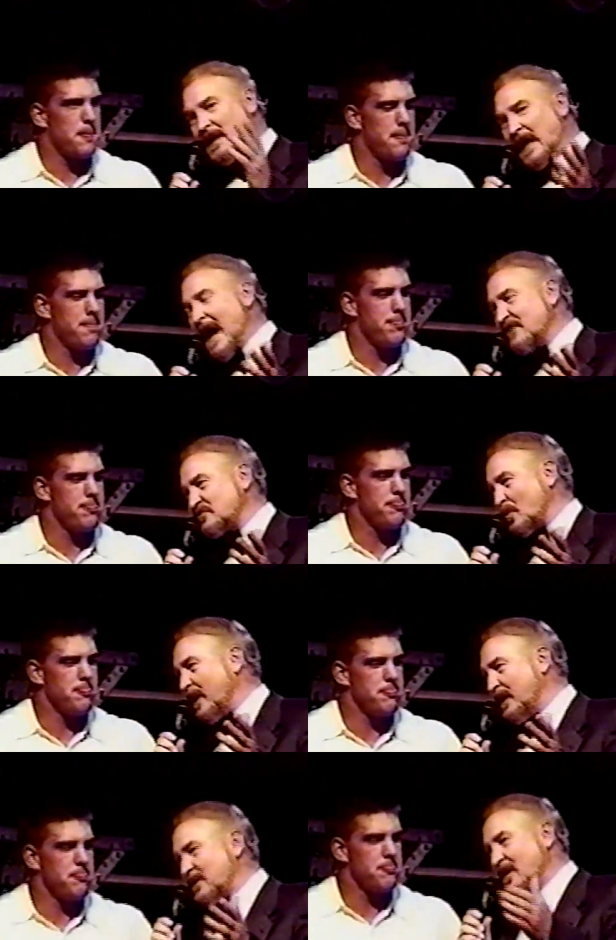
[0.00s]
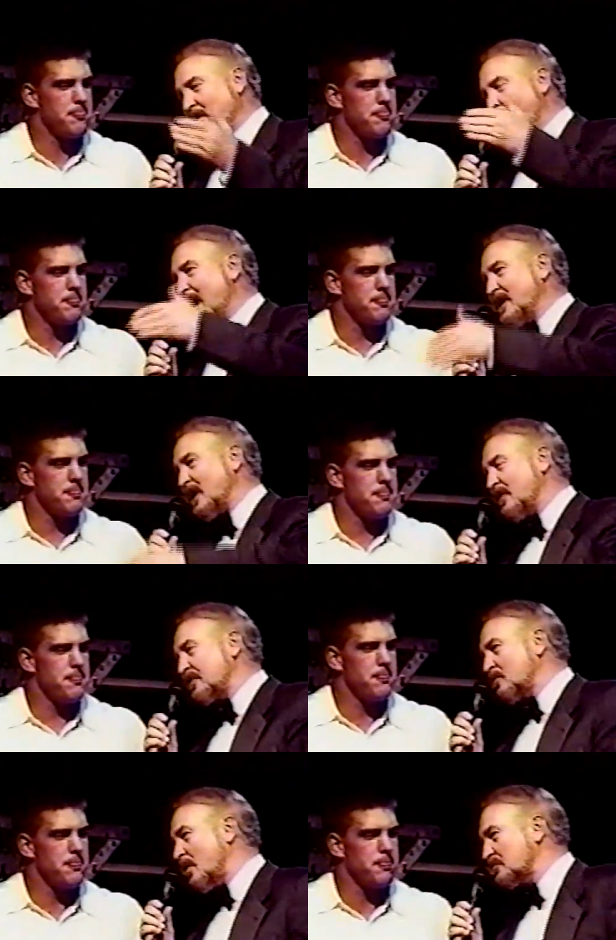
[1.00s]
Speaker 1: last week right here at the
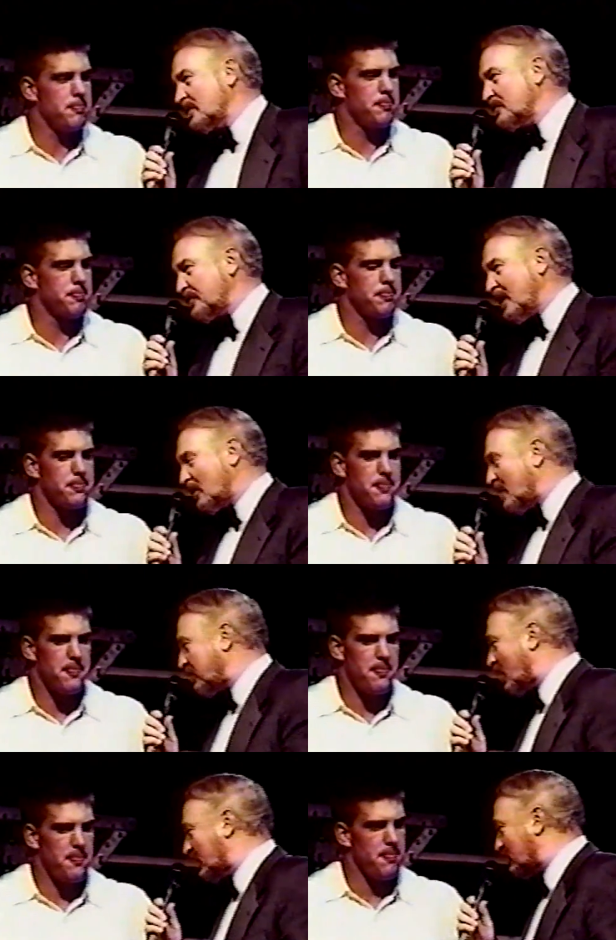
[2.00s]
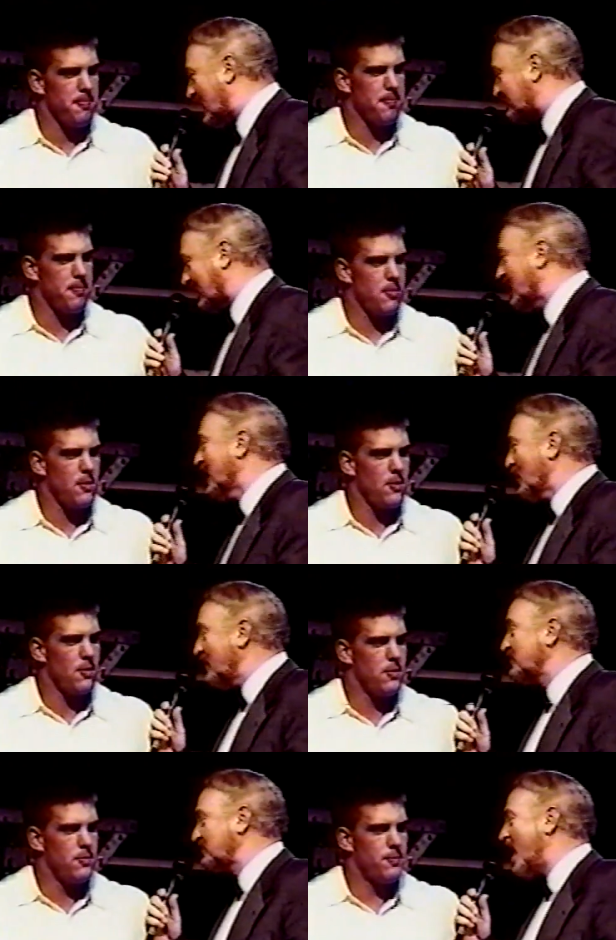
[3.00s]
Roseland Theater on Portland Wrestling.
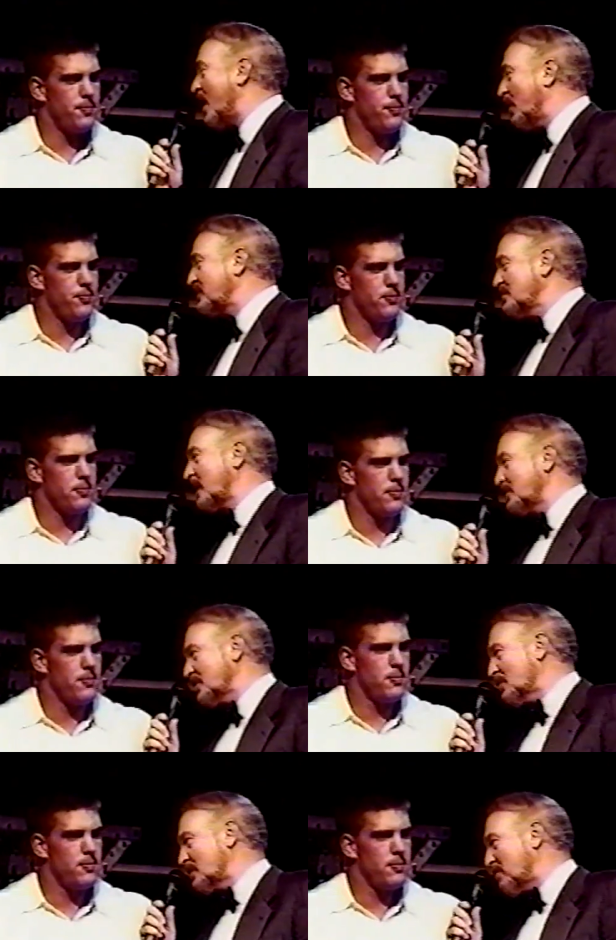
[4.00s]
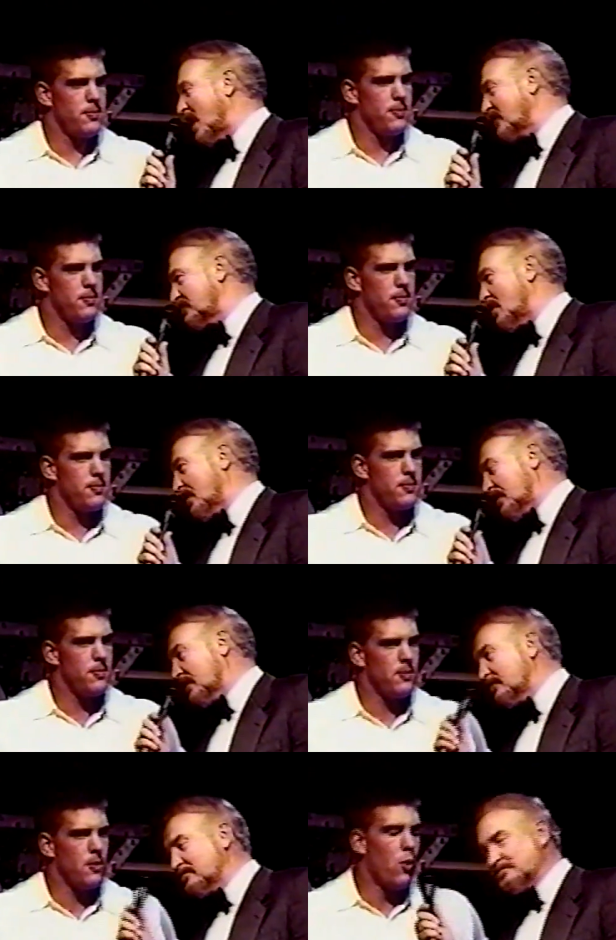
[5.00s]
We saw what you can do to Bart Sawyer.
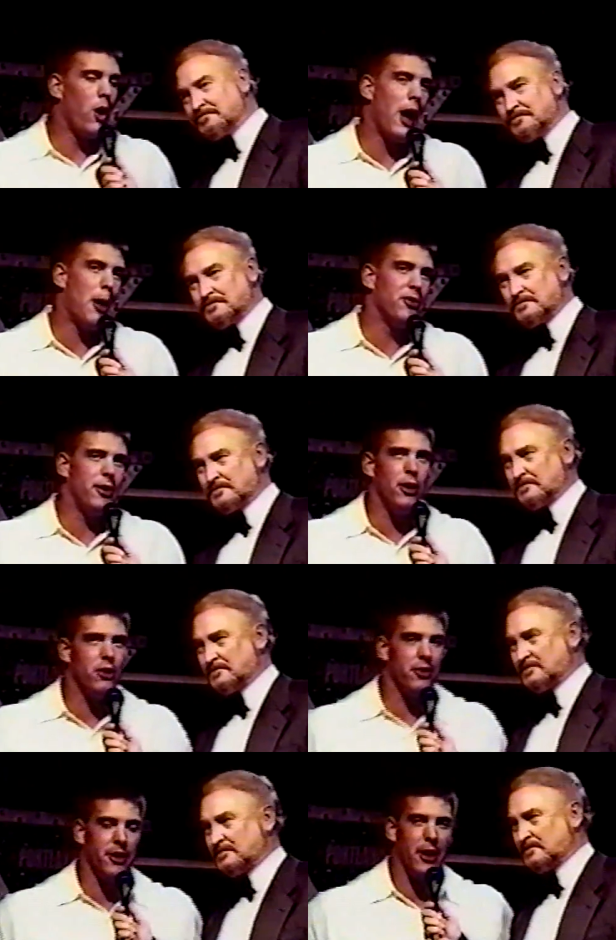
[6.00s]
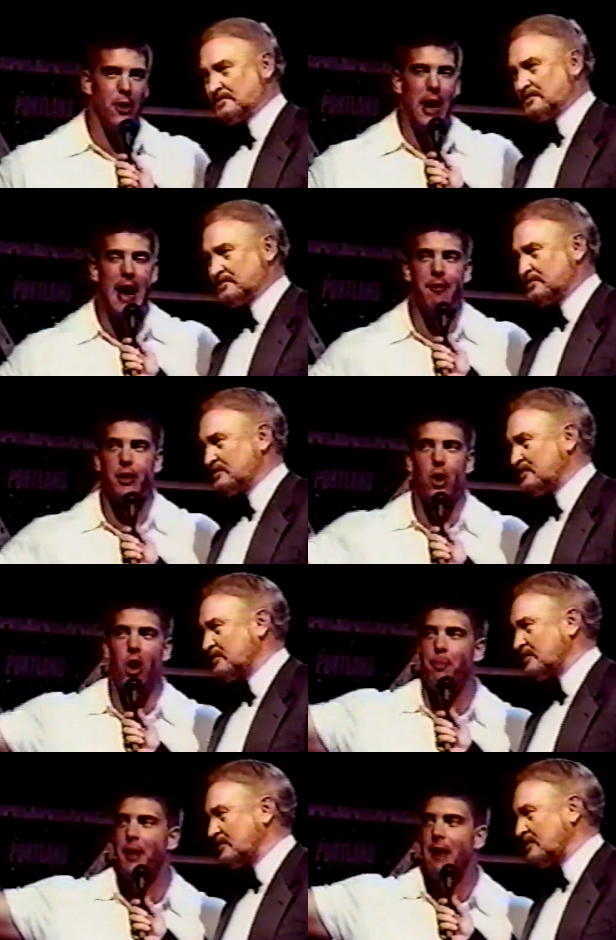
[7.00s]
Speaker 2: Well, I was here, you know, having a
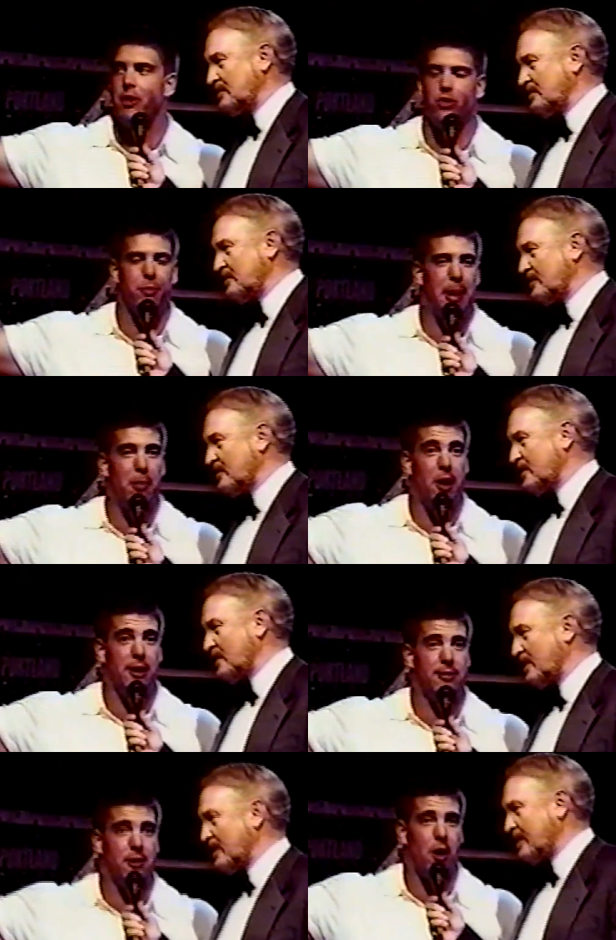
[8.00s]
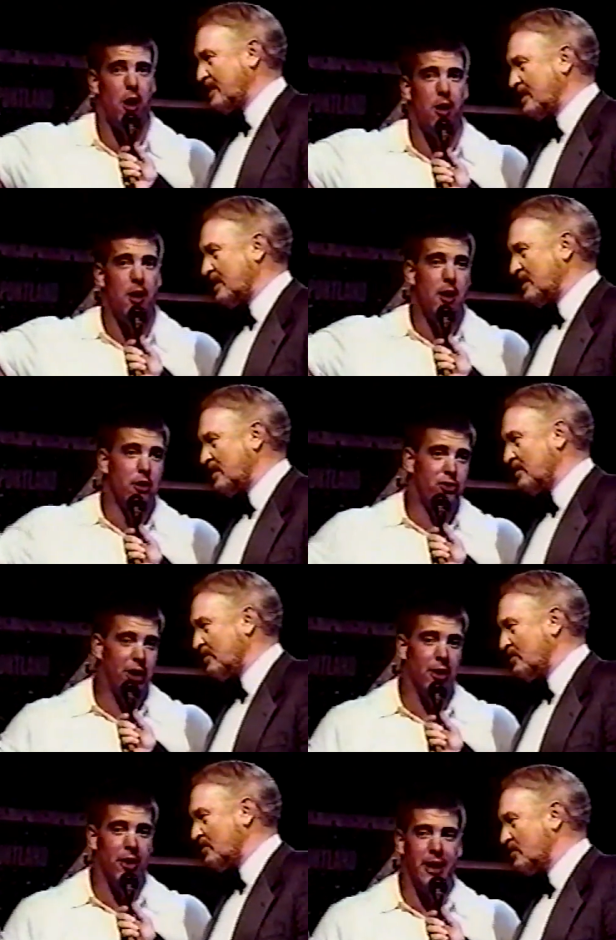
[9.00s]
cold beverage with my buddies and all,
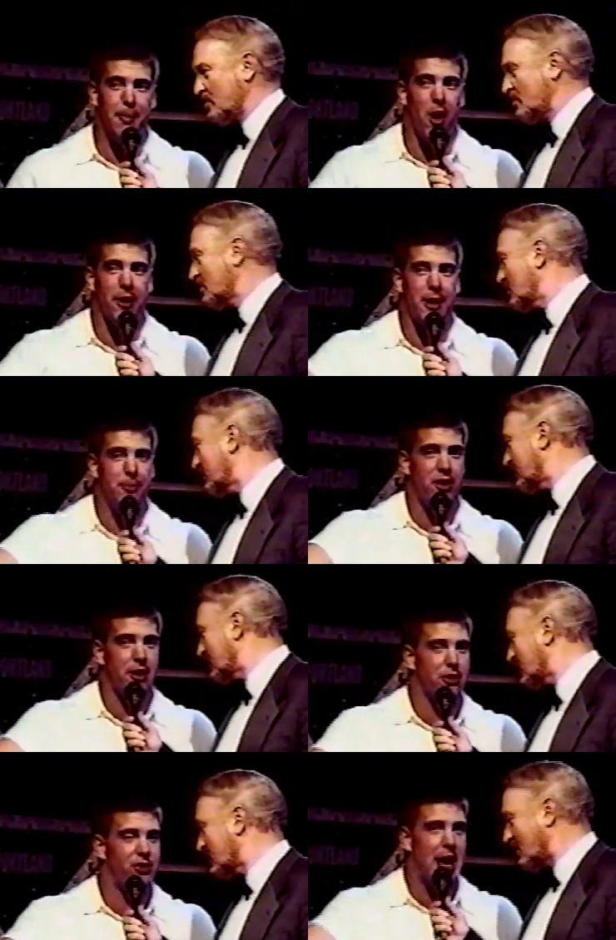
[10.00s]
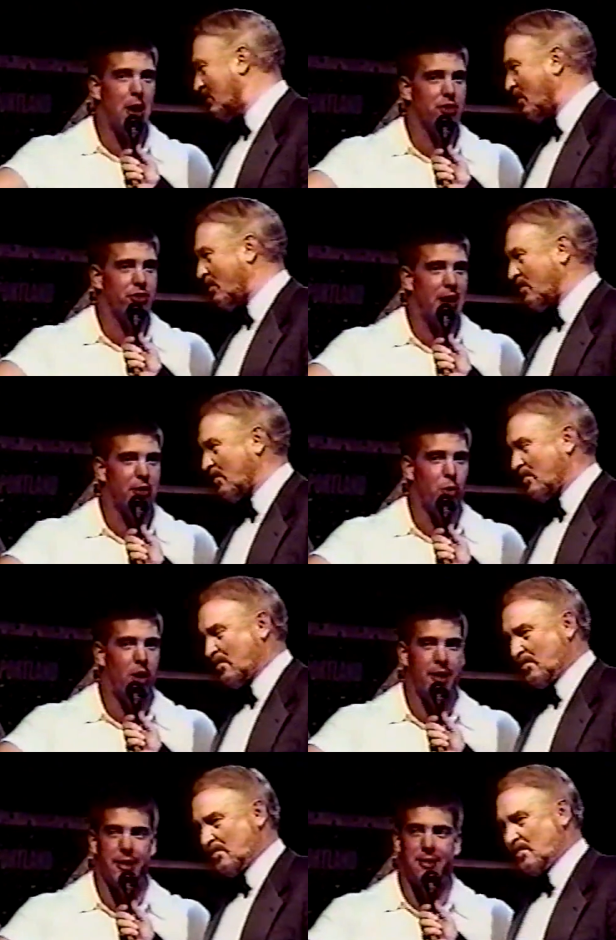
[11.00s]
chilling, and Bart comes in and challenges everyone. He